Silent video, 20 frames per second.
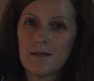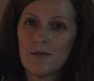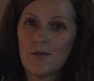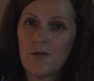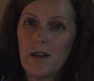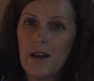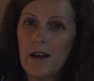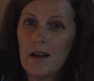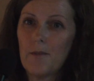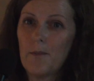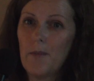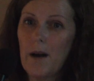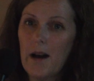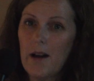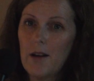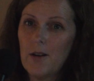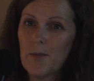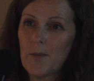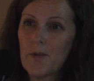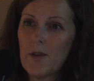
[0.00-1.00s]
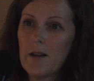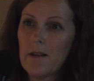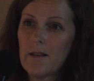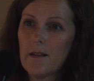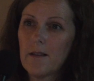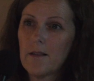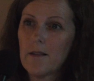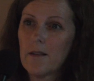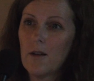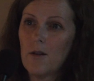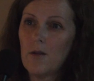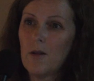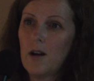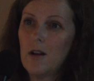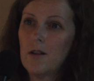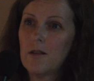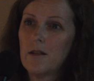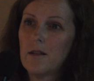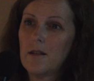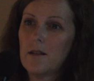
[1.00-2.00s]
to take biopsies and so on.